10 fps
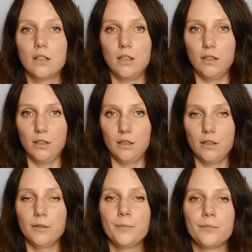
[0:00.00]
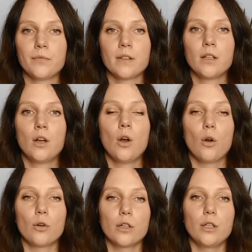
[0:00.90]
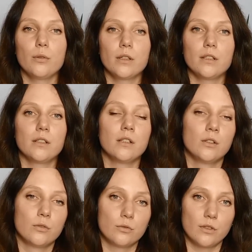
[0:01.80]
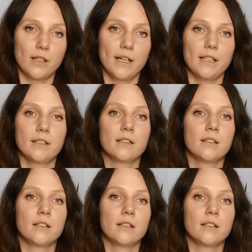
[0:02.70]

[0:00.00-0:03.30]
H, or you can write